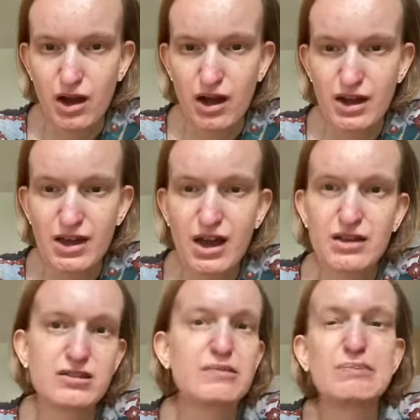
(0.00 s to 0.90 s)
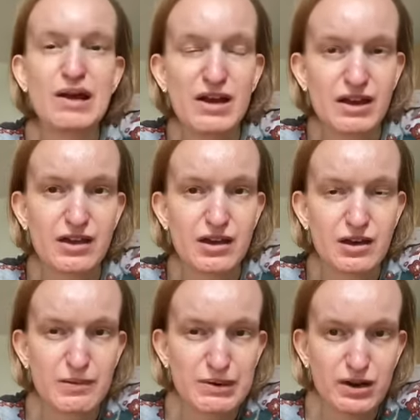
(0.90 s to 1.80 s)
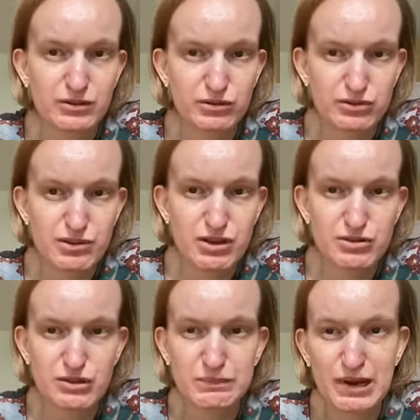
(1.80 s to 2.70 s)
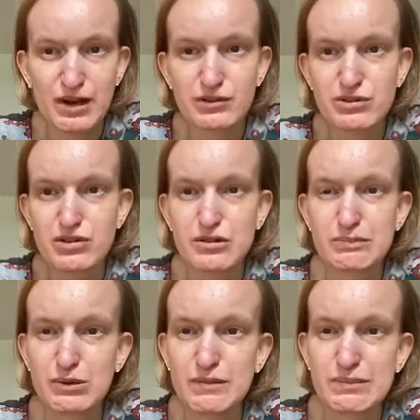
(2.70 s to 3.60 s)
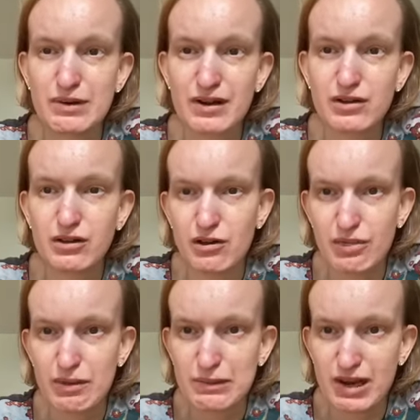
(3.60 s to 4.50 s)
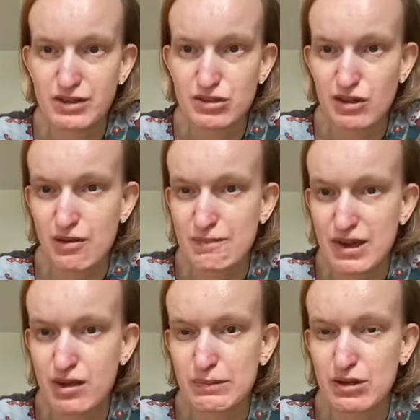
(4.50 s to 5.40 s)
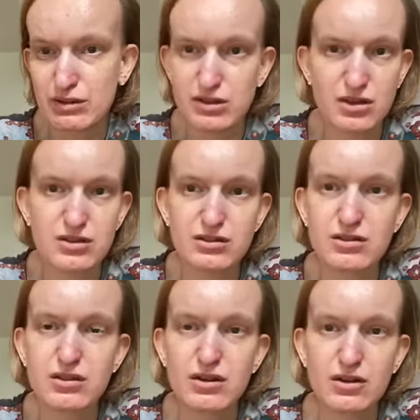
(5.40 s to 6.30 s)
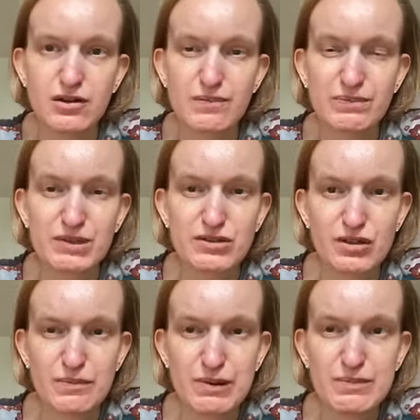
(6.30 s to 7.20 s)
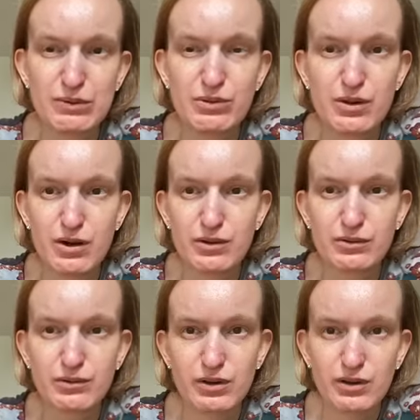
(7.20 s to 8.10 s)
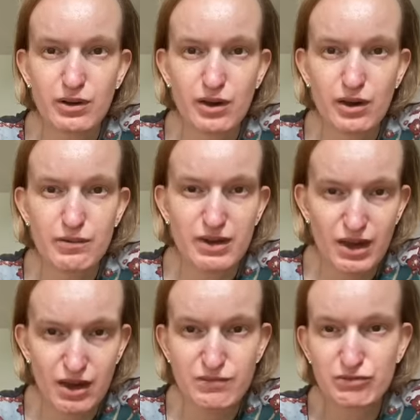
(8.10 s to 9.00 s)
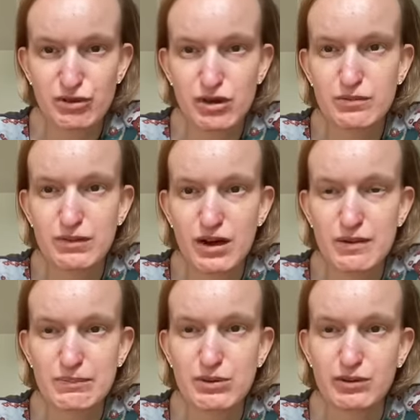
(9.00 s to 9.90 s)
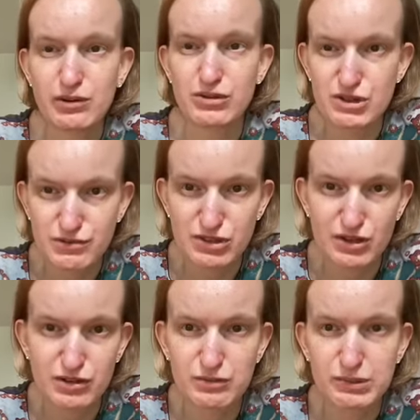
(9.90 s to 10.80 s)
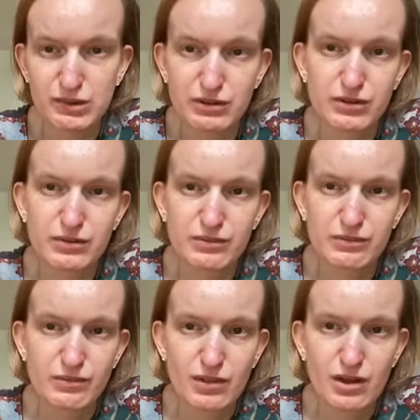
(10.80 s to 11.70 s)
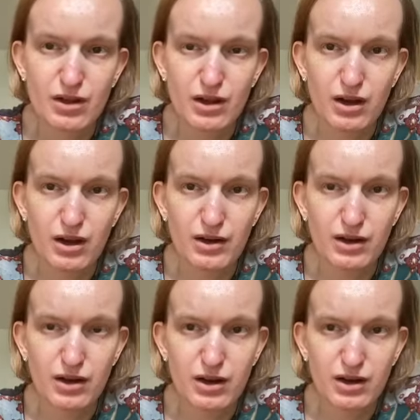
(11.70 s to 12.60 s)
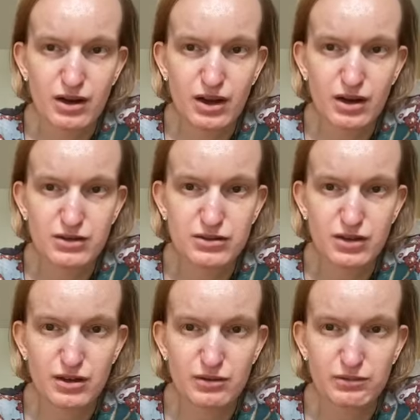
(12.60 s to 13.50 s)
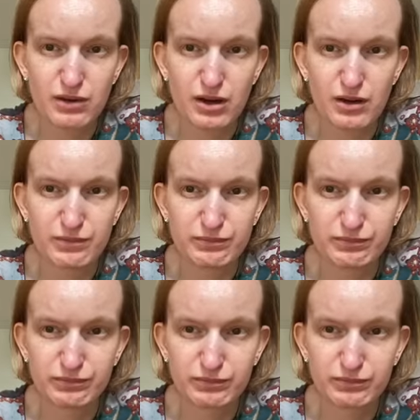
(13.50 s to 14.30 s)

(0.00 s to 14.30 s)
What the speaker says: I had to pay about £300 to put Braille on the blind sight maker boxes so that people know who it came from. I put luxury soap and I had to